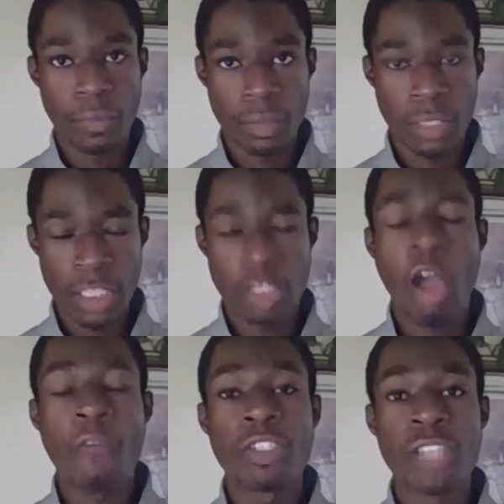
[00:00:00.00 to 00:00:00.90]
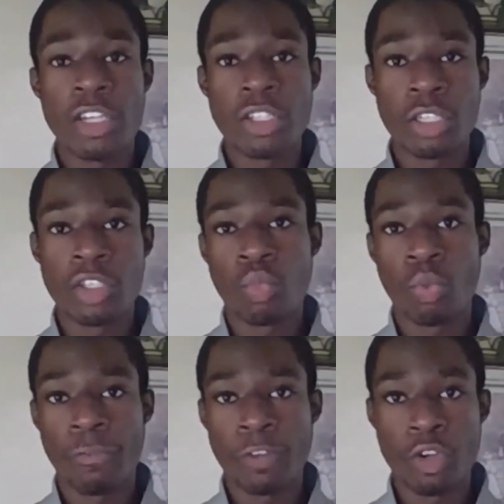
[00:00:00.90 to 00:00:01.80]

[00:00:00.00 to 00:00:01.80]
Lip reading: these conversations with your